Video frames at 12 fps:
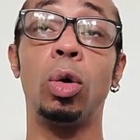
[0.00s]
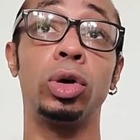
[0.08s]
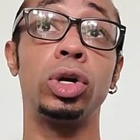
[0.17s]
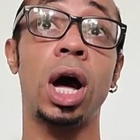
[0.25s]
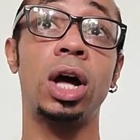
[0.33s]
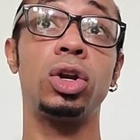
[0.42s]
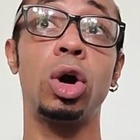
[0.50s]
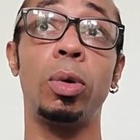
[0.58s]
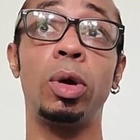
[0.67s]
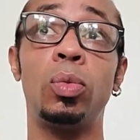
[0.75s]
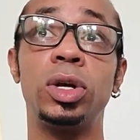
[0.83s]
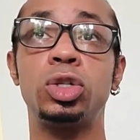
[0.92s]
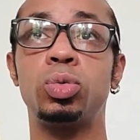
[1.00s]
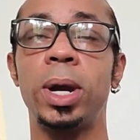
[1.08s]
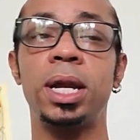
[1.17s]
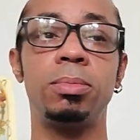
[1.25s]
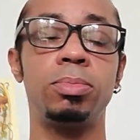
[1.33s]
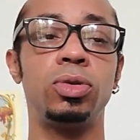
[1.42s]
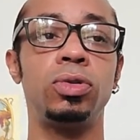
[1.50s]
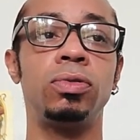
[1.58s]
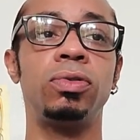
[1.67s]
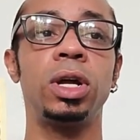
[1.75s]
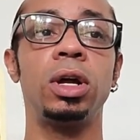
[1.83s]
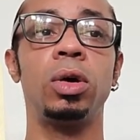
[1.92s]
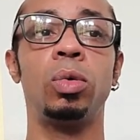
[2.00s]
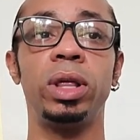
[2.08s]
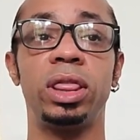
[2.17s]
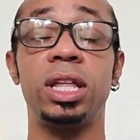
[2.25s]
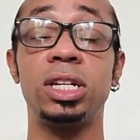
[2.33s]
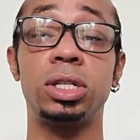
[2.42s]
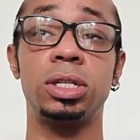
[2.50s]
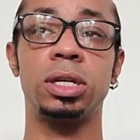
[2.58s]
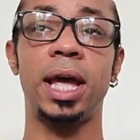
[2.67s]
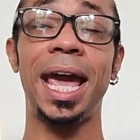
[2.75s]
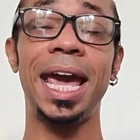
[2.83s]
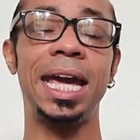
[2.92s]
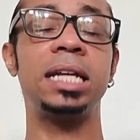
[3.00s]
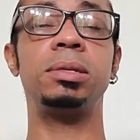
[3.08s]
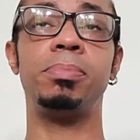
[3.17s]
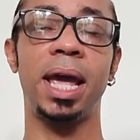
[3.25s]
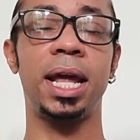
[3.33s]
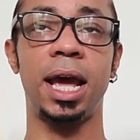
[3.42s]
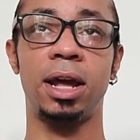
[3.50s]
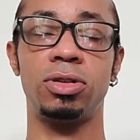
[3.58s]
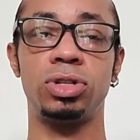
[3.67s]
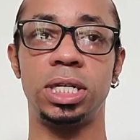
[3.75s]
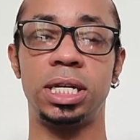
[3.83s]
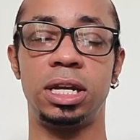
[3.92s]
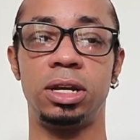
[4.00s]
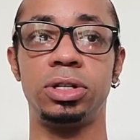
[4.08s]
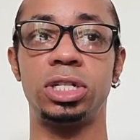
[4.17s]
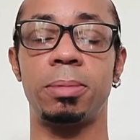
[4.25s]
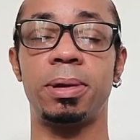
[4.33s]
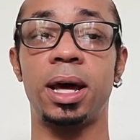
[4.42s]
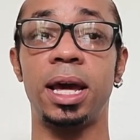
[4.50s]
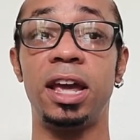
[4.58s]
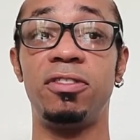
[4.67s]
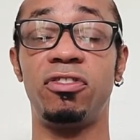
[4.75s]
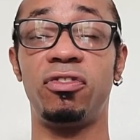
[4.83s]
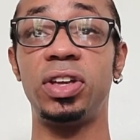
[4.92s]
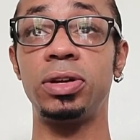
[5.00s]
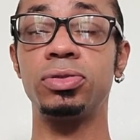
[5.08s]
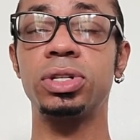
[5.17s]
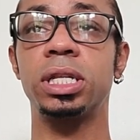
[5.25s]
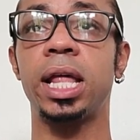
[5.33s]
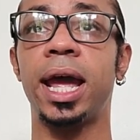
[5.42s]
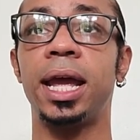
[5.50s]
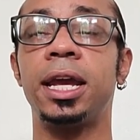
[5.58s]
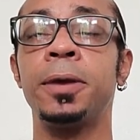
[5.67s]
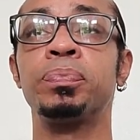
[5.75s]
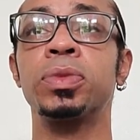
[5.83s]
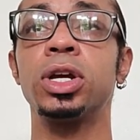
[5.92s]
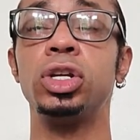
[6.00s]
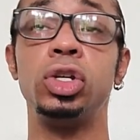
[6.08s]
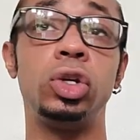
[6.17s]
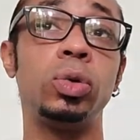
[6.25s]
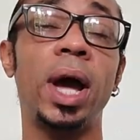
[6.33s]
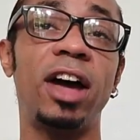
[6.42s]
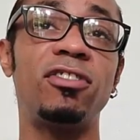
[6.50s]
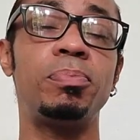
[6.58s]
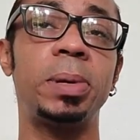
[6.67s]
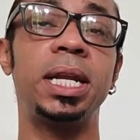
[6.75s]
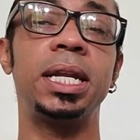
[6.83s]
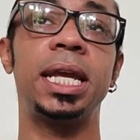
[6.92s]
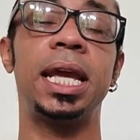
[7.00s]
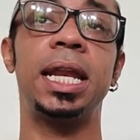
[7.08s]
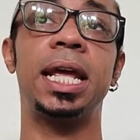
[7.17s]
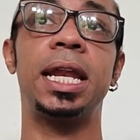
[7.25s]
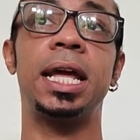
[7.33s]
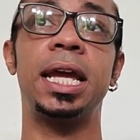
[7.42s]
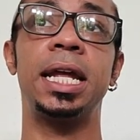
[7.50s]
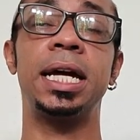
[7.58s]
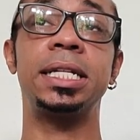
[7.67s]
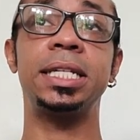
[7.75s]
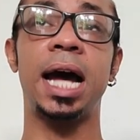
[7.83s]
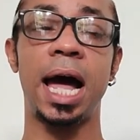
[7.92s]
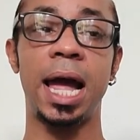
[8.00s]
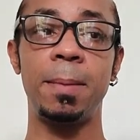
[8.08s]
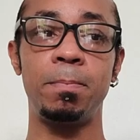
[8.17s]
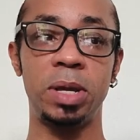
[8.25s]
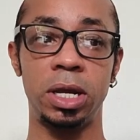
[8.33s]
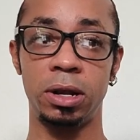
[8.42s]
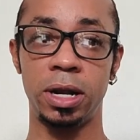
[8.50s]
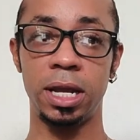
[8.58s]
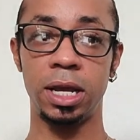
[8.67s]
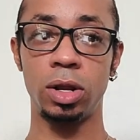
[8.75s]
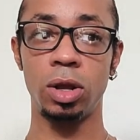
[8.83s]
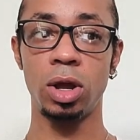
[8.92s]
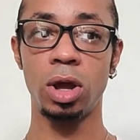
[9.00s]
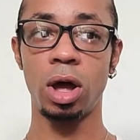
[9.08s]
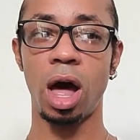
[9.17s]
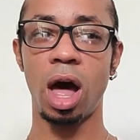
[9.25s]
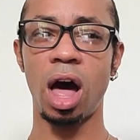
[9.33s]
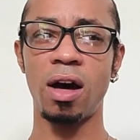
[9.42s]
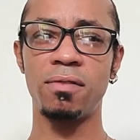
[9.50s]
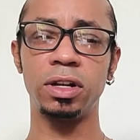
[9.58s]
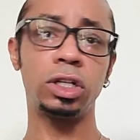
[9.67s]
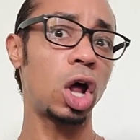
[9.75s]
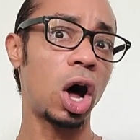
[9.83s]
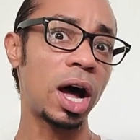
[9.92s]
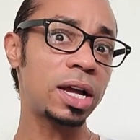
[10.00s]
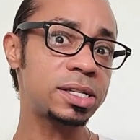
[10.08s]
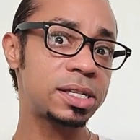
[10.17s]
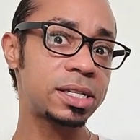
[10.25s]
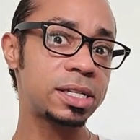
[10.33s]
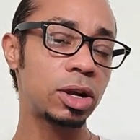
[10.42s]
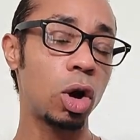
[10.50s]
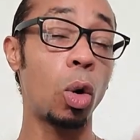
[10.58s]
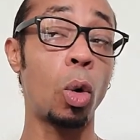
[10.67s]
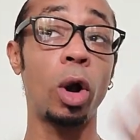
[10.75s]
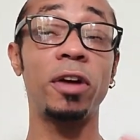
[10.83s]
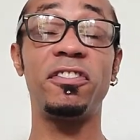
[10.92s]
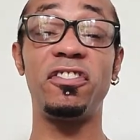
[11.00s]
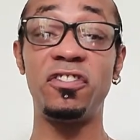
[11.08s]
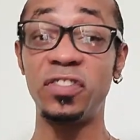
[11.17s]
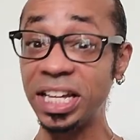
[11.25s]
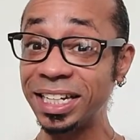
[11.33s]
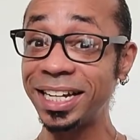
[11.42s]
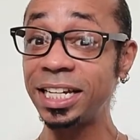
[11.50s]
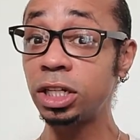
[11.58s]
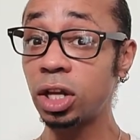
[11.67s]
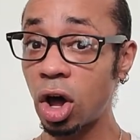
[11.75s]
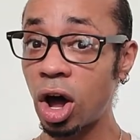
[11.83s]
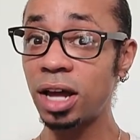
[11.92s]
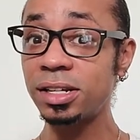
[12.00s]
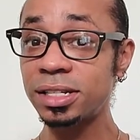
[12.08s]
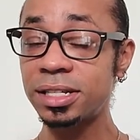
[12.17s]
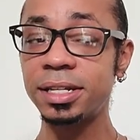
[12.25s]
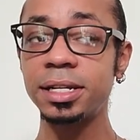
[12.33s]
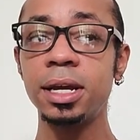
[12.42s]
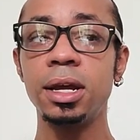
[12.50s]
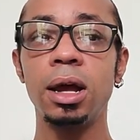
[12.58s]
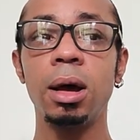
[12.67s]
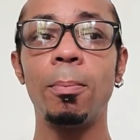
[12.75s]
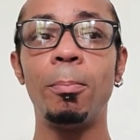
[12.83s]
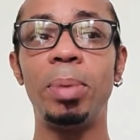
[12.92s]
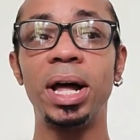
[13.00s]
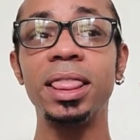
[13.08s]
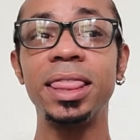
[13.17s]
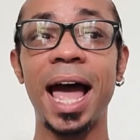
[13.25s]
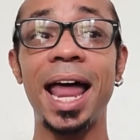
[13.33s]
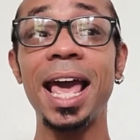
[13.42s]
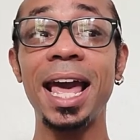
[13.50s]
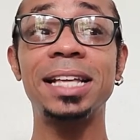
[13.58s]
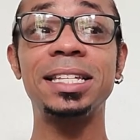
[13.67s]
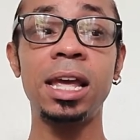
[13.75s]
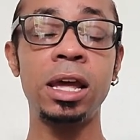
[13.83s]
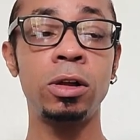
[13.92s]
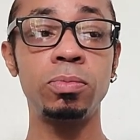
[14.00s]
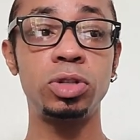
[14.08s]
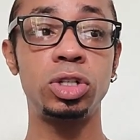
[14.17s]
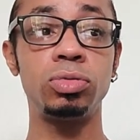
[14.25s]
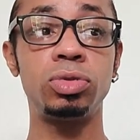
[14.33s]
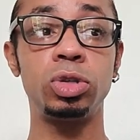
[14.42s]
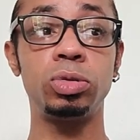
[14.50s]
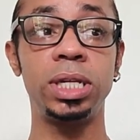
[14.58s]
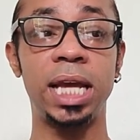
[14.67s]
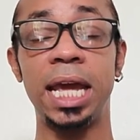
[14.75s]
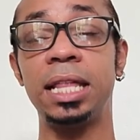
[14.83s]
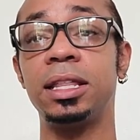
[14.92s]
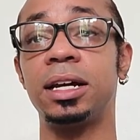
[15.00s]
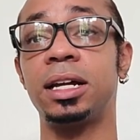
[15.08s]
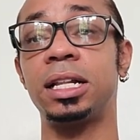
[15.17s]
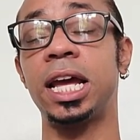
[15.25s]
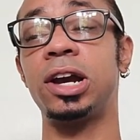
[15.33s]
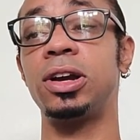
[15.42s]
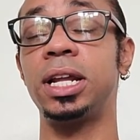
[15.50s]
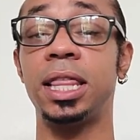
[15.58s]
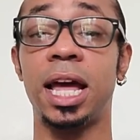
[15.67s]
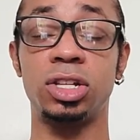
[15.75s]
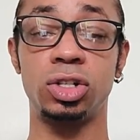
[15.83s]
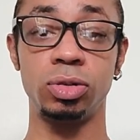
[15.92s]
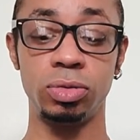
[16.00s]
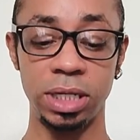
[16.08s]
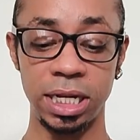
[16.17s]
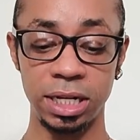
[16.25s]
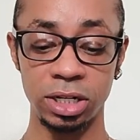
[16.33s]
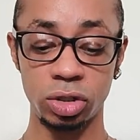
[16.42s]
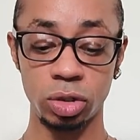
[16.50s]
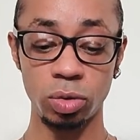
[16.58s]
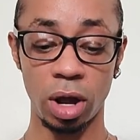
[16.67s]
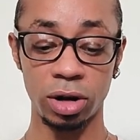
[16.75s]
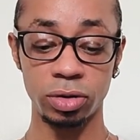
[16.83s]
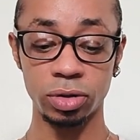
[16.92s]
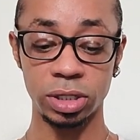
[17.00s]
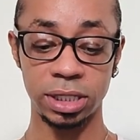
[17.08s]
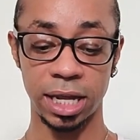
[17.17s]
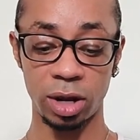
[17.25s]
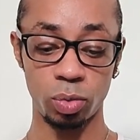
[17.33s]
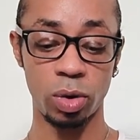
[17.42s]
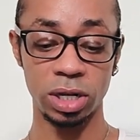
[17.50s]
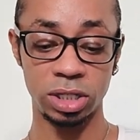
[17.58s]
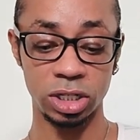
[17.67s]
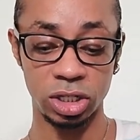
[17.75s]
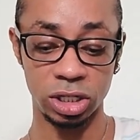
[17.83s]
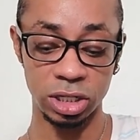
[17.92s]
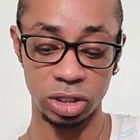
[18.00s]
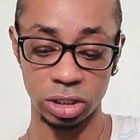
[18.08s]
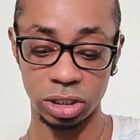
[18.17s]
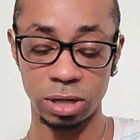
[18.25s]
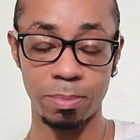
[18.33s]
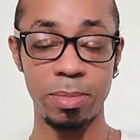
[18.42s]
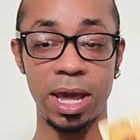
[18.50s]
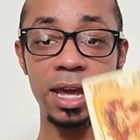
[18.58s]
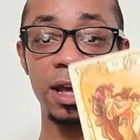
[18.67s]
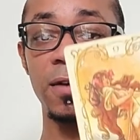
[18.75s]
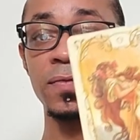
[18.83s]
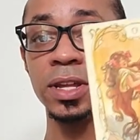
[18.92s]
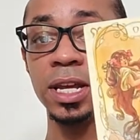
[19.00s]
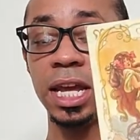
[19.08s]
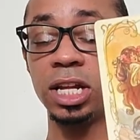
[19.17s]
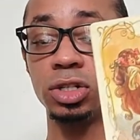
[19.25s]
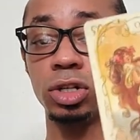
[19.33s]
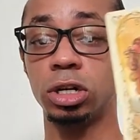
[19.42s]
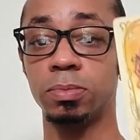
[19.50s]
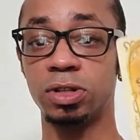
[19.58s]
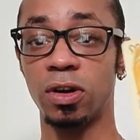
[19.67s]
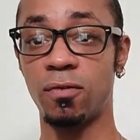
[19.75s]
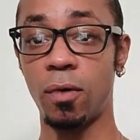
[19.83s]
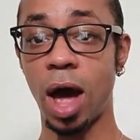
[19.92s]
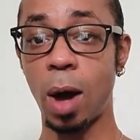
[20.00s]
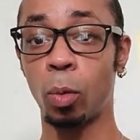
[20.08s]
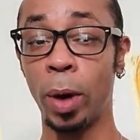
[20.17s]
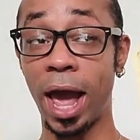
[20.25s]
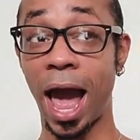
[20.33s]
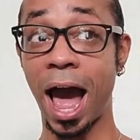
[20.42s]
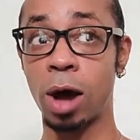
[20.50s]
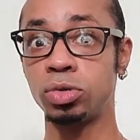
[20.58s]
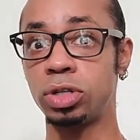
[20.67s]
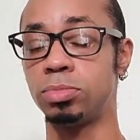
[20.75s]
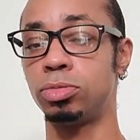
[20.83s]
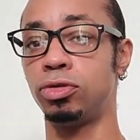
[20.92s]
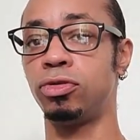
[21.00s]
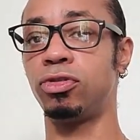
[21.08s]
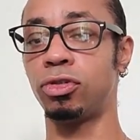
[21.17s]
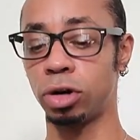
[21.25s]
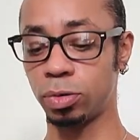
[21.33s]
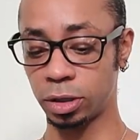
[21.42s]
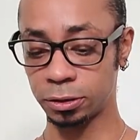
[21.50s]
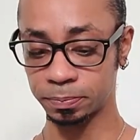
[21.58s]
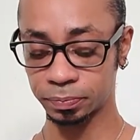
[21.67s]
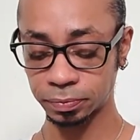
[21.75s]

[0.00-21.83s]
or not knowing which way to move. With this hanged man energy here, Gemini, it feels like you have been in an, in a time period of loss or feeling lost, but that has helped you to gain the clarity that you needed to understand what decision to make in terms of where how to move forward.